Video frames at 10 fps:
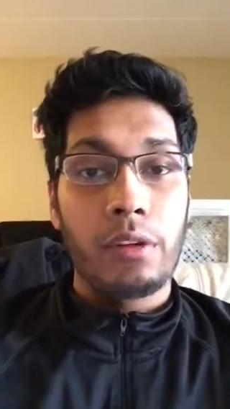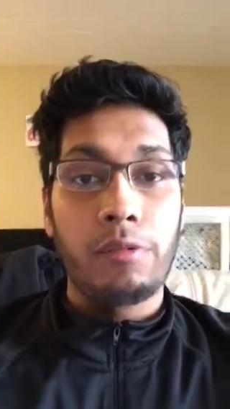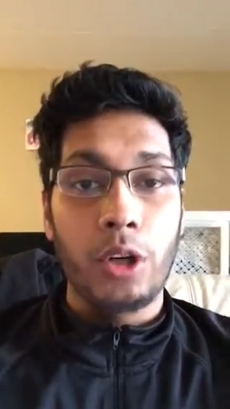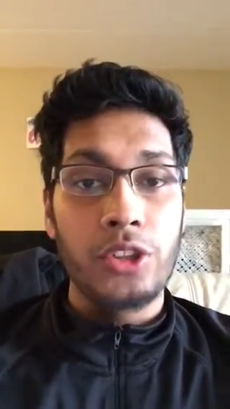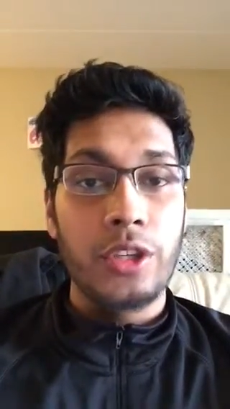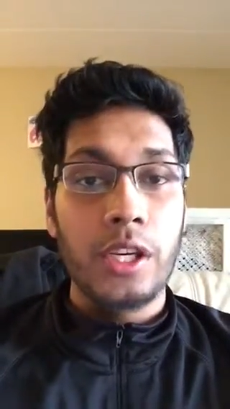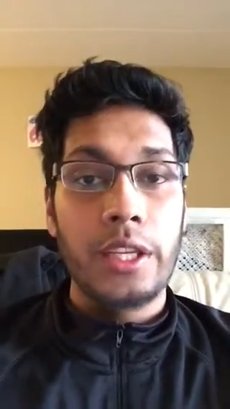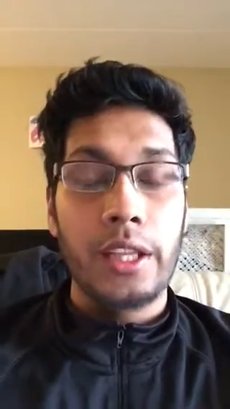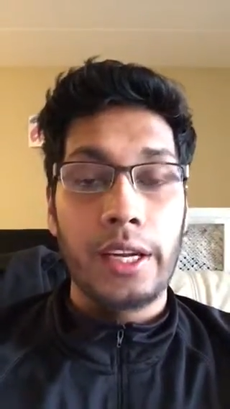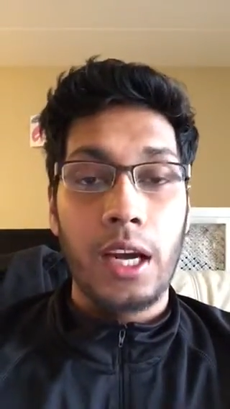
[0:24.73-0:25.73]

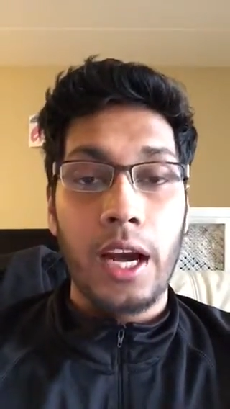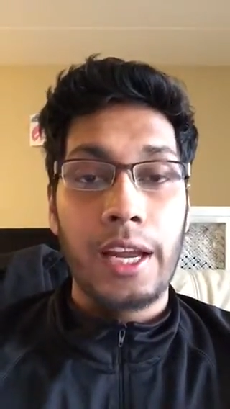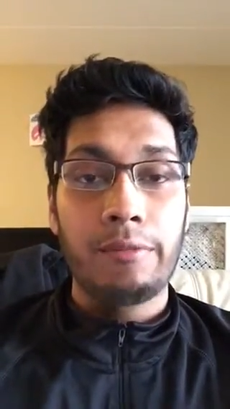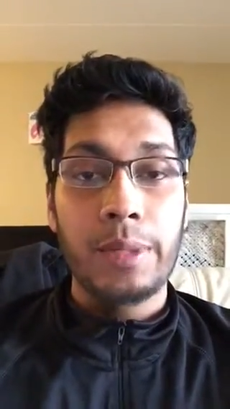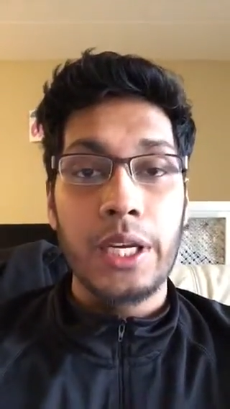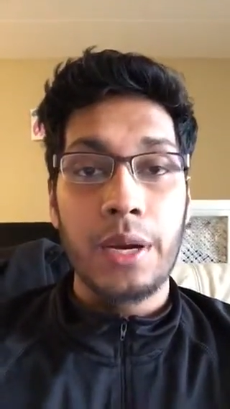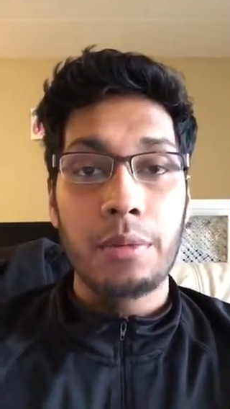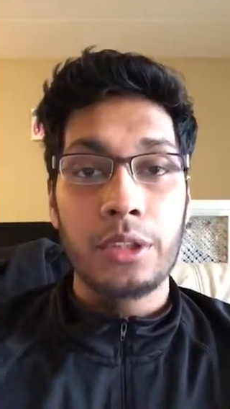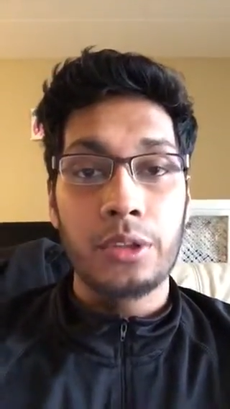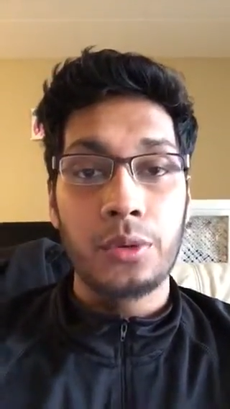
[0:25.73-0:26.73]
Fortunately, like I have been
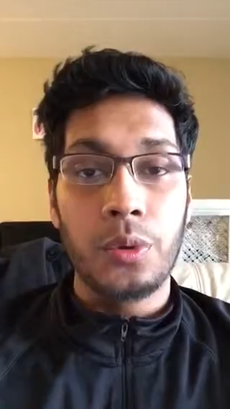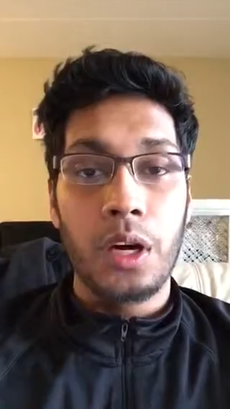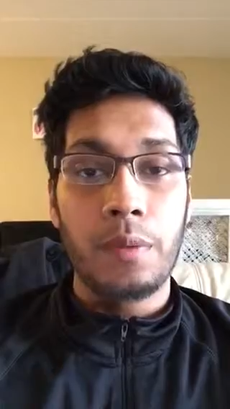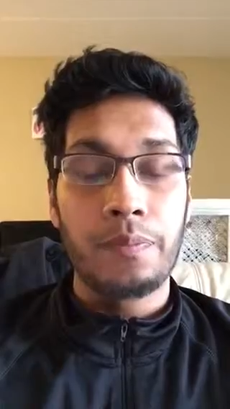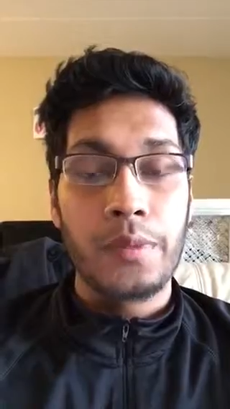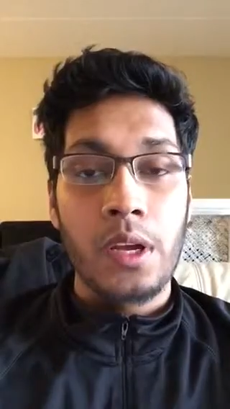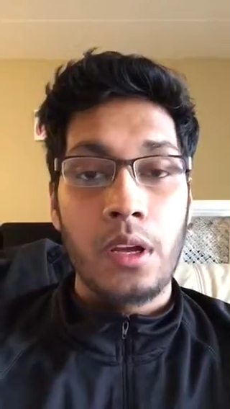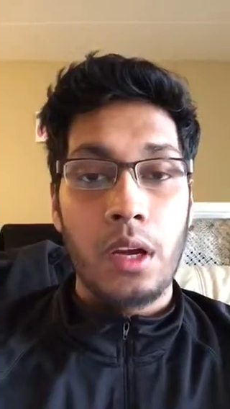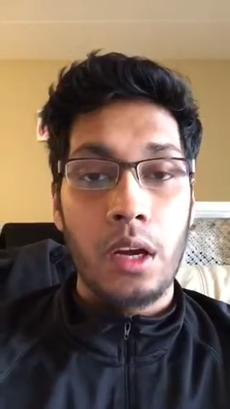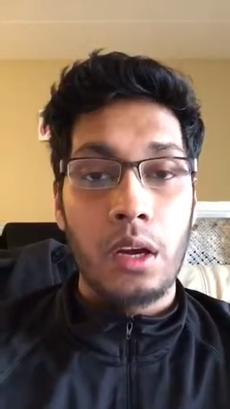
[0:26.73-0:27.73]
able to
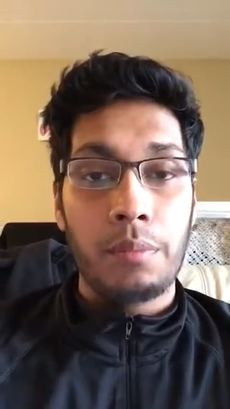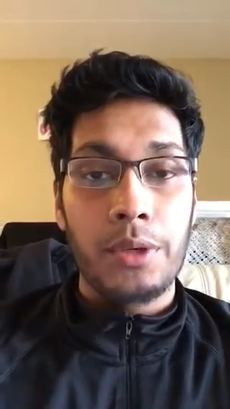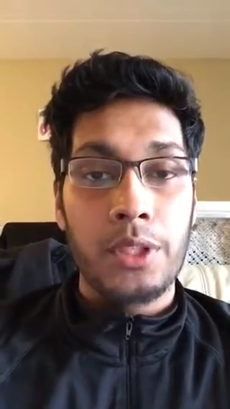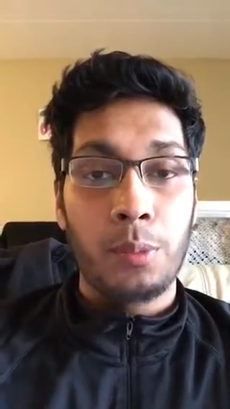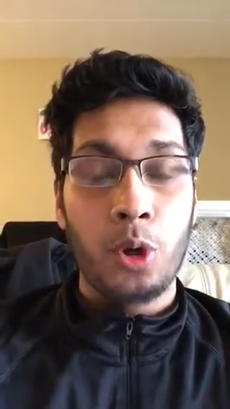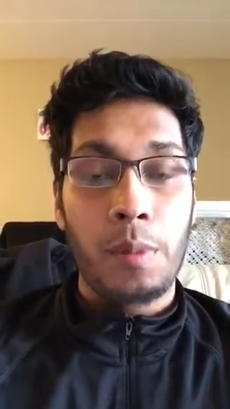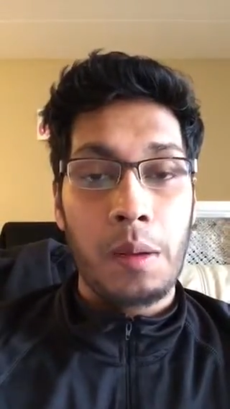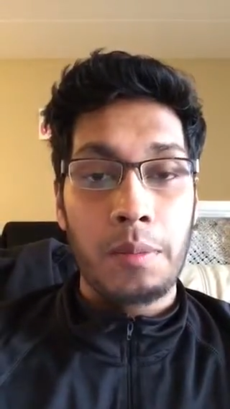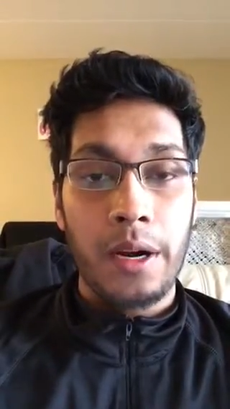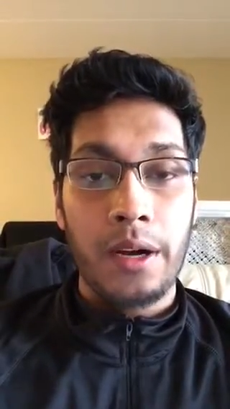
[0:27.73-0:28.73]
be supported
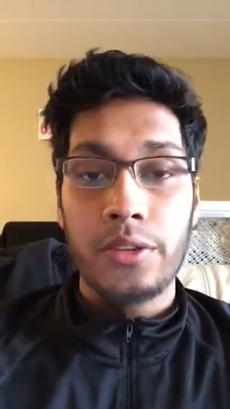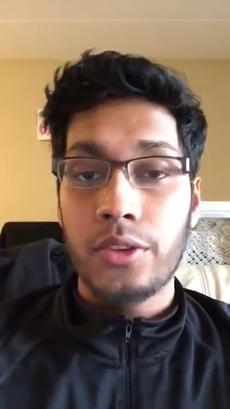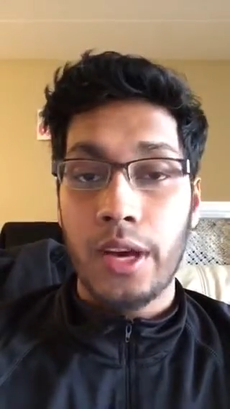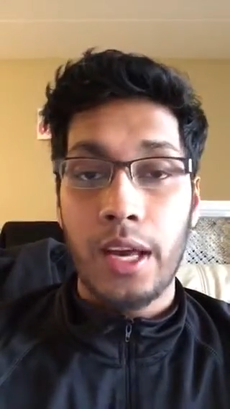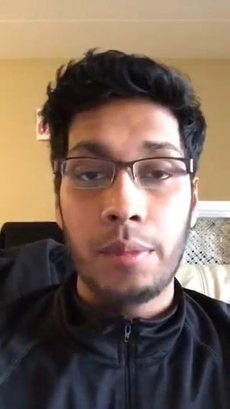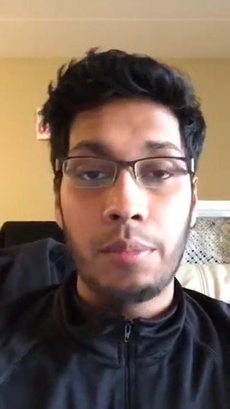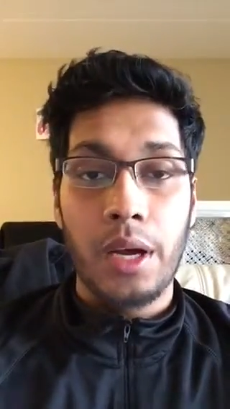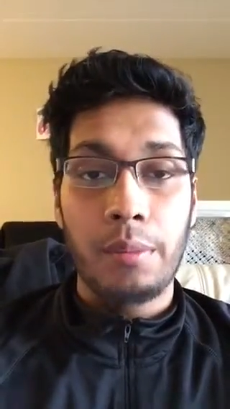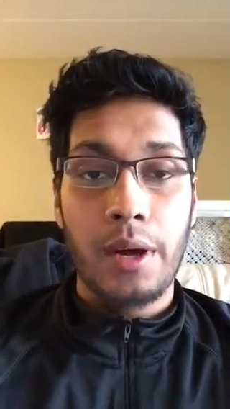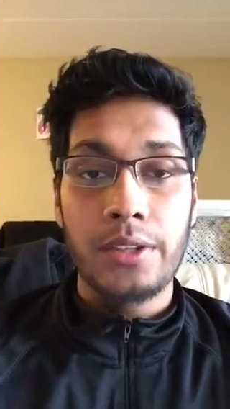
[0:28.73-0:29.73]
by my parents and
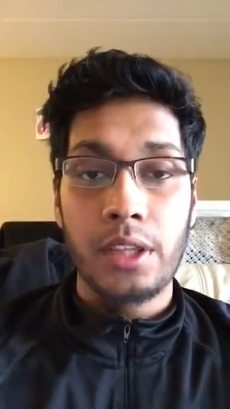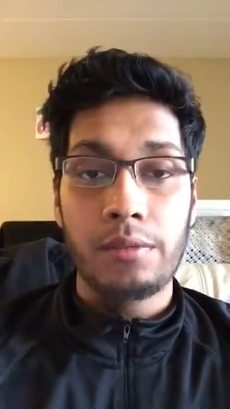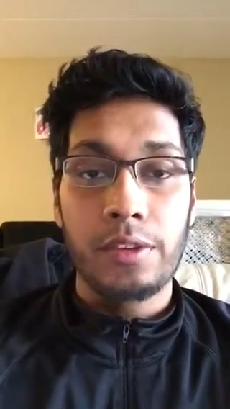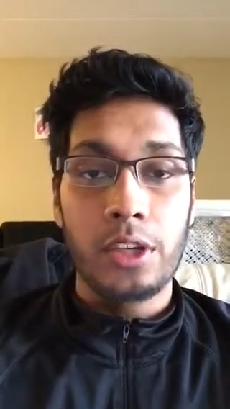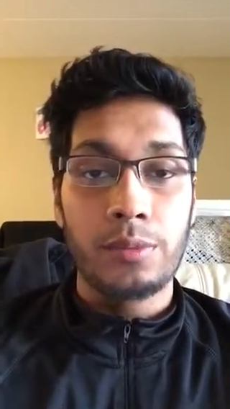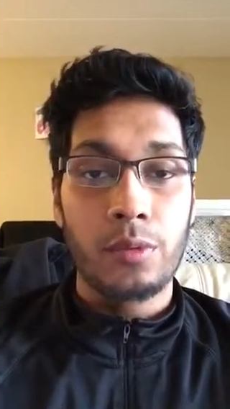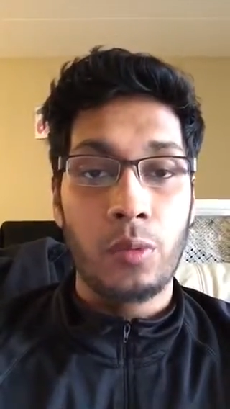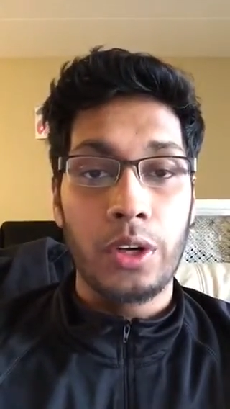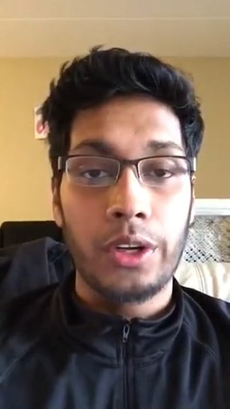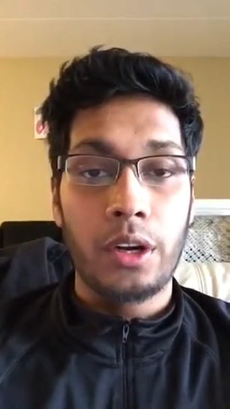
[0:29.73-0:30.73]
by myself in terms of
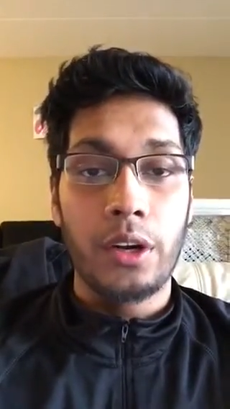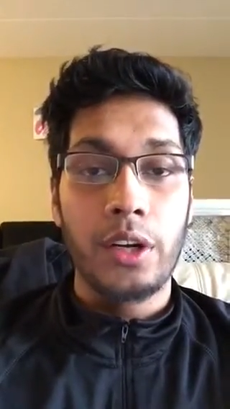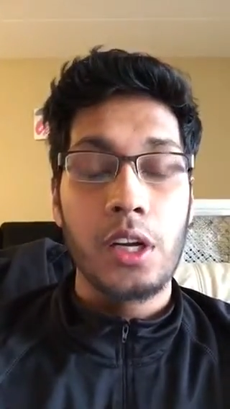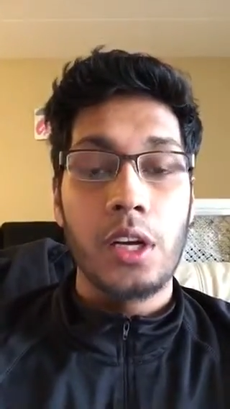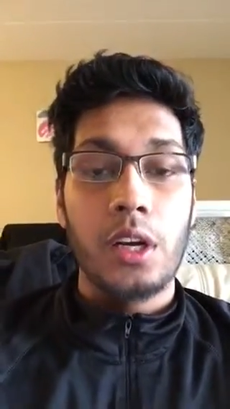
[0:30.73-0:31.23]
working hard.